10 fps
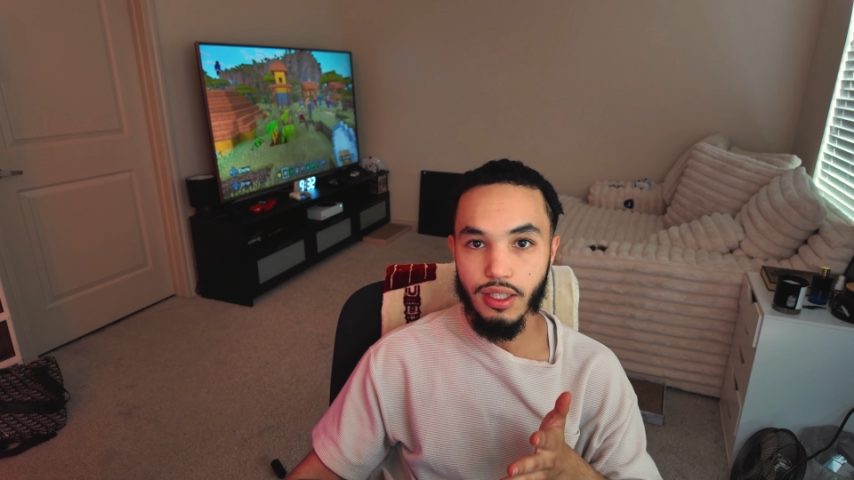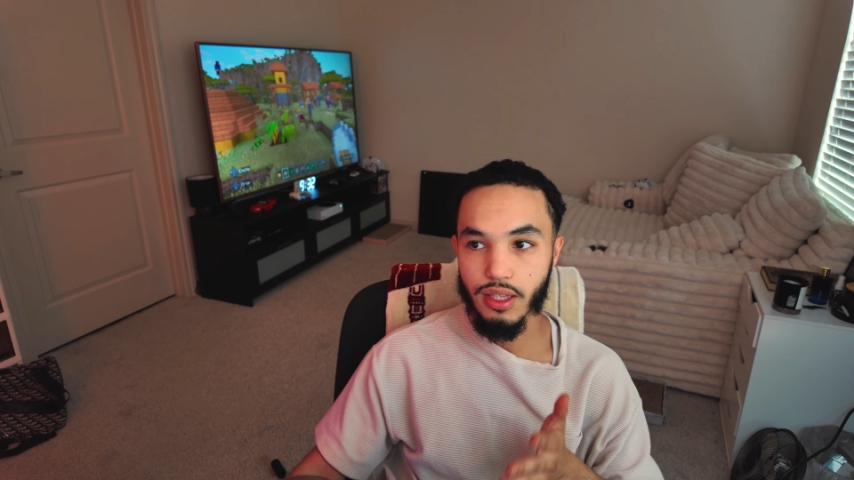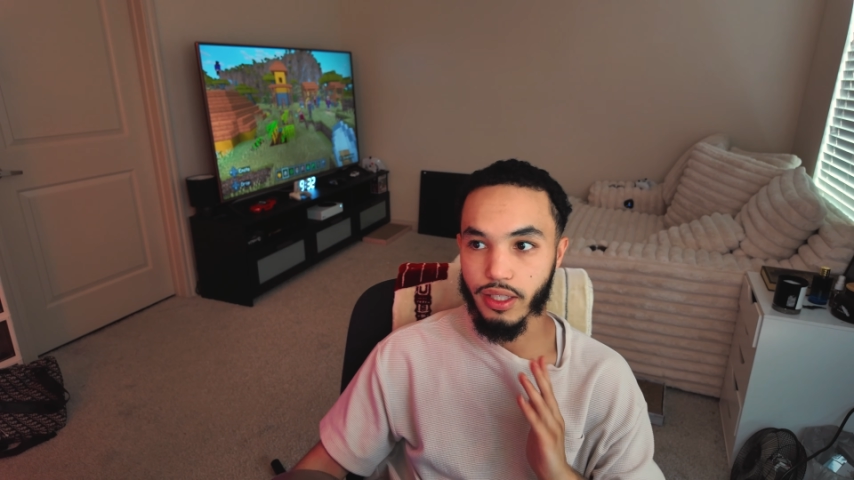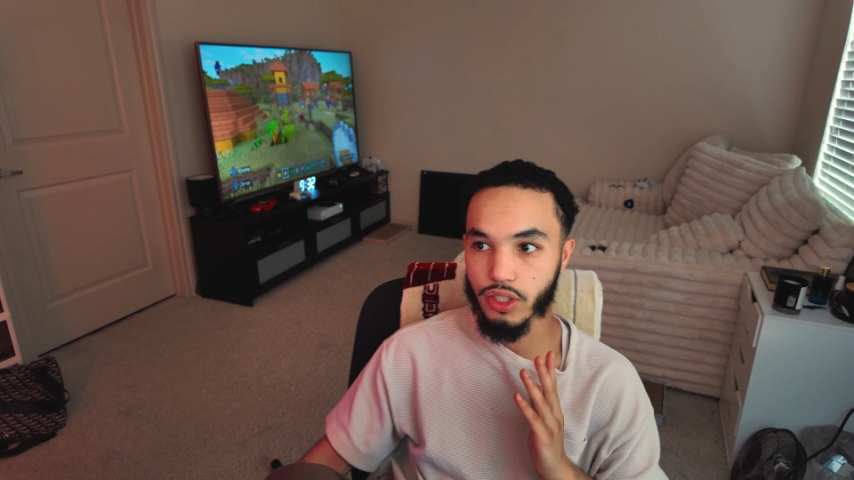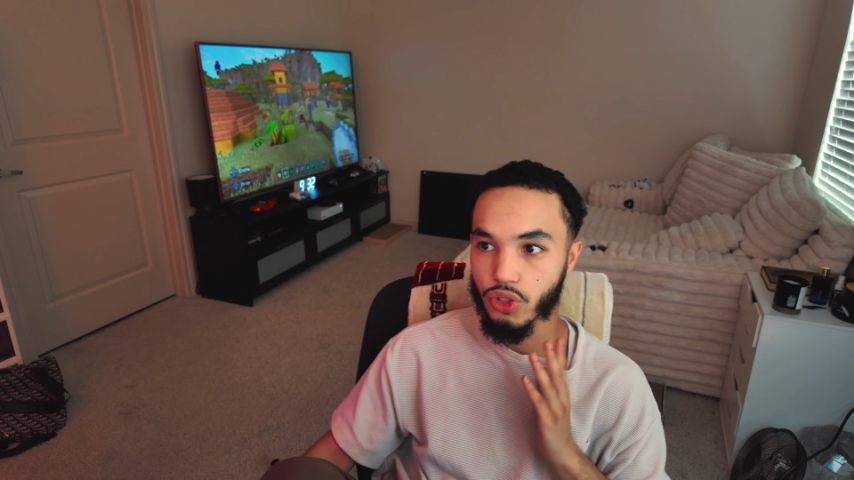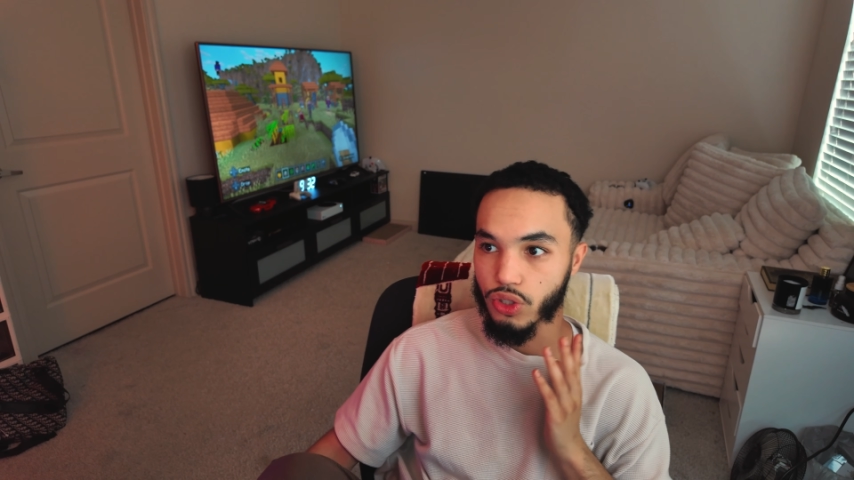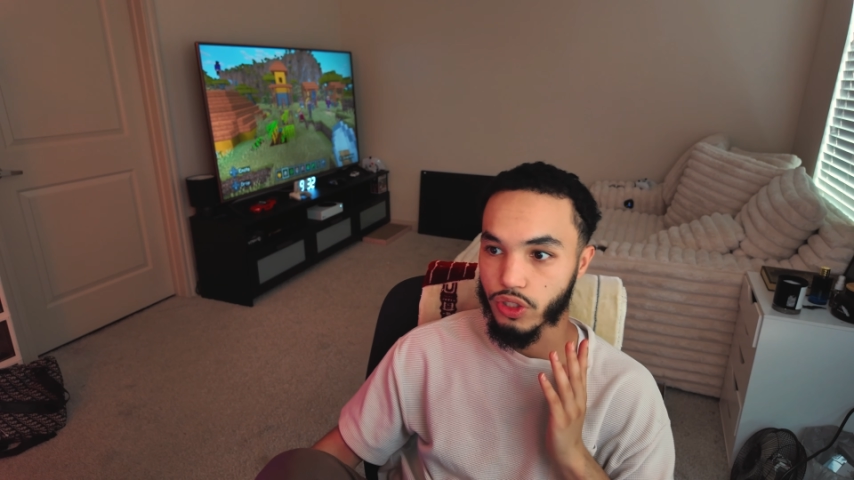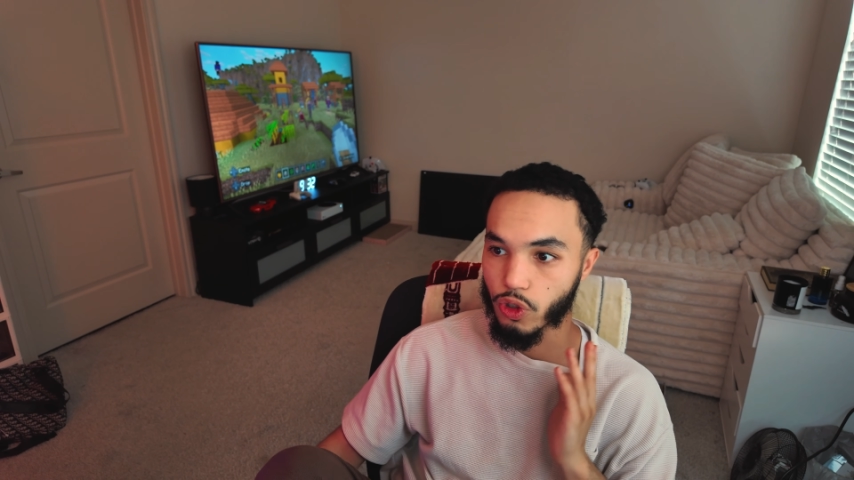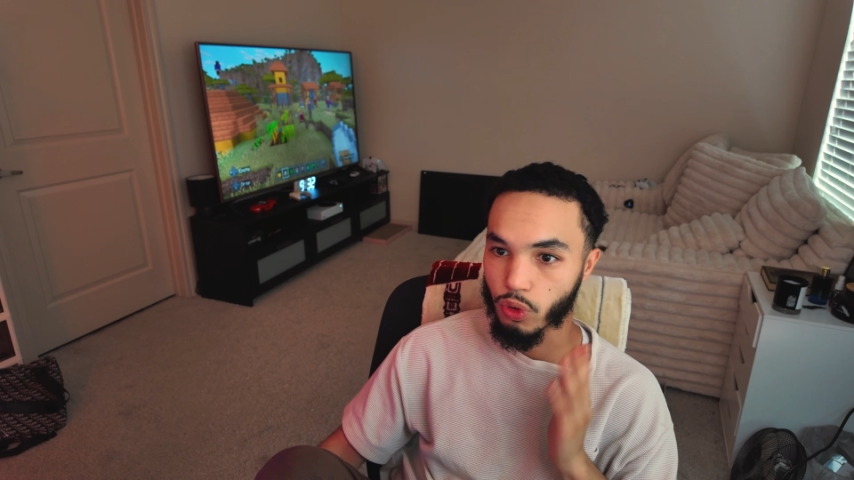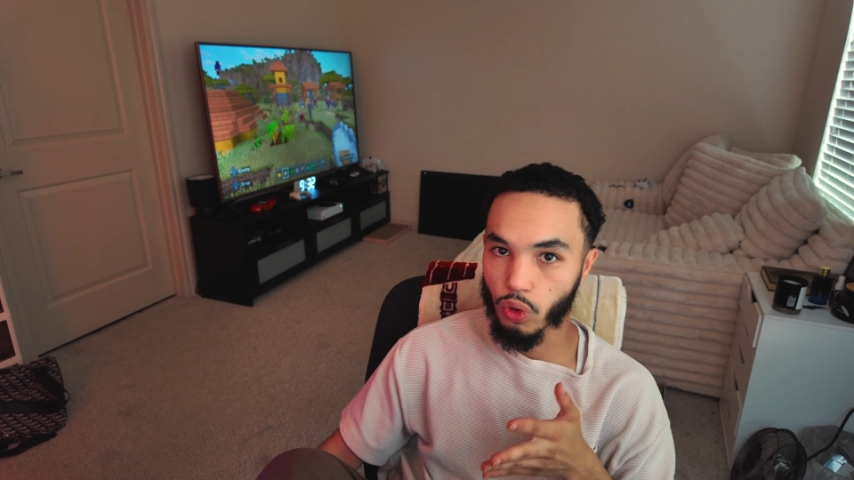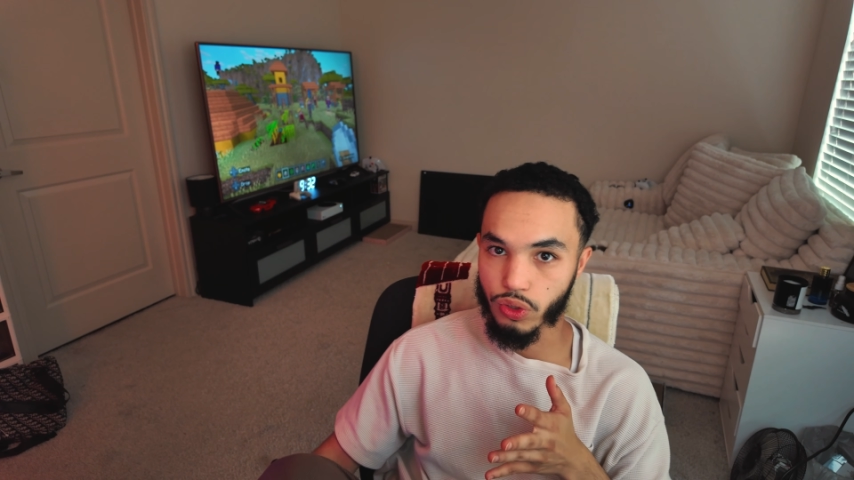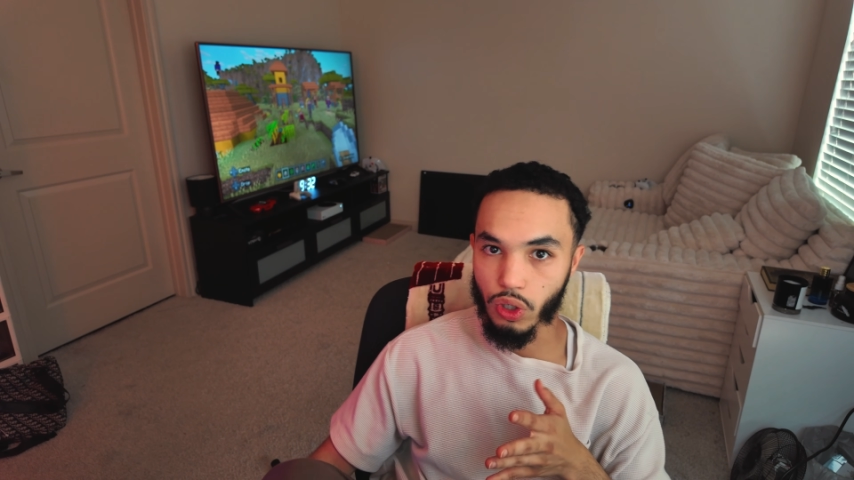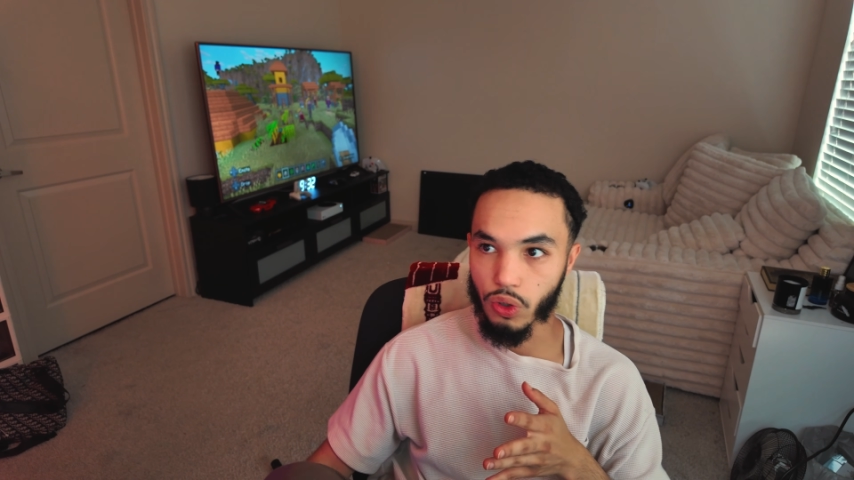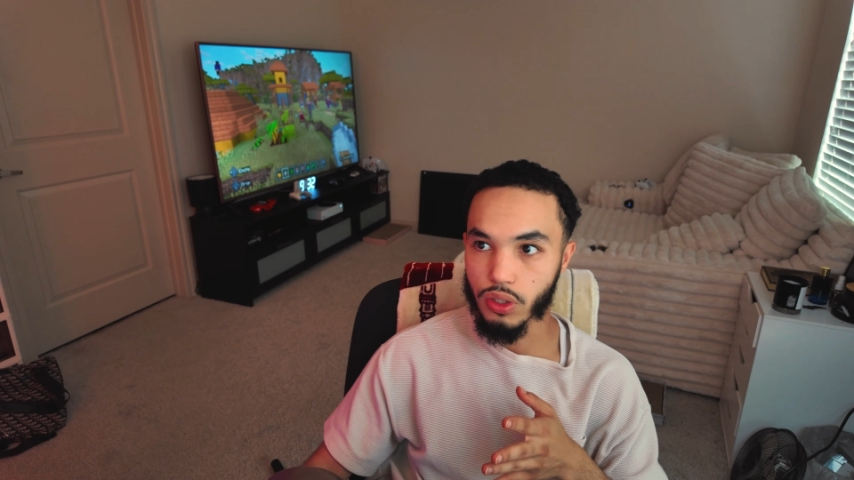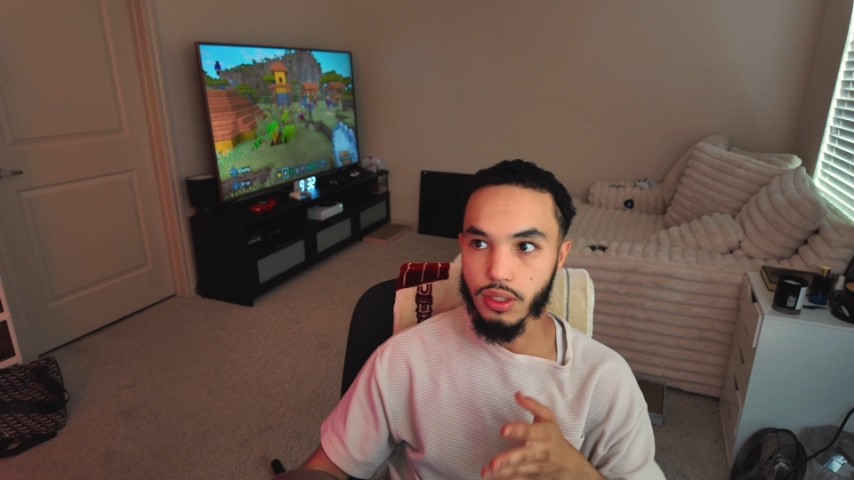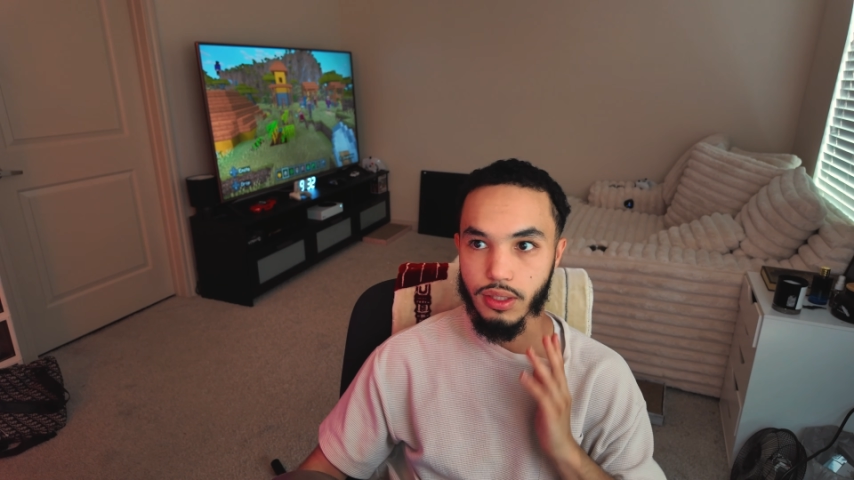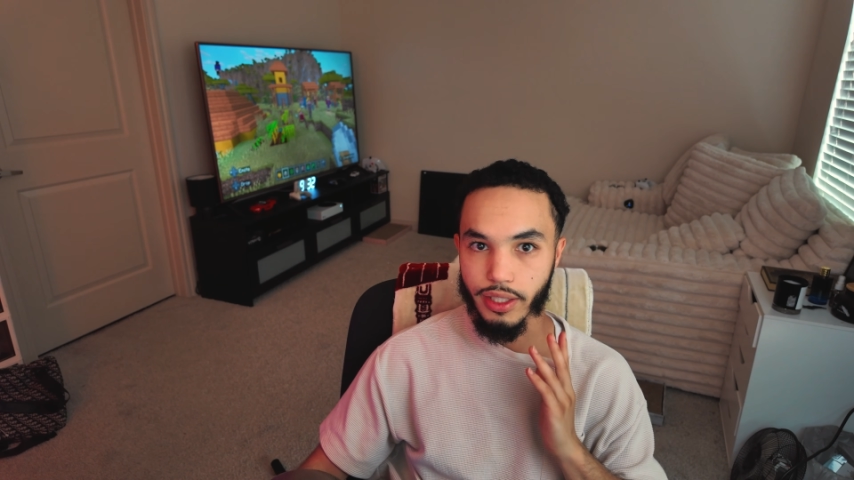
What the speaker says: like, you're a grown adult,